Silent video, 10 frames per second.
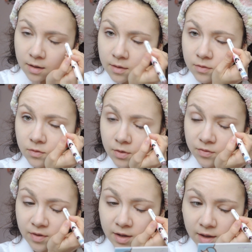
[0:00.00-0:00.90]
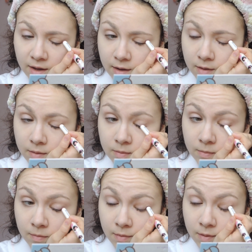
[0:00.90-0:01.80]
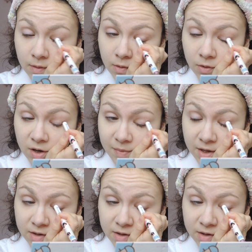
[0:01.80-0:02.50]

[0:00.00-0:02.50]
It's sort of like a creamy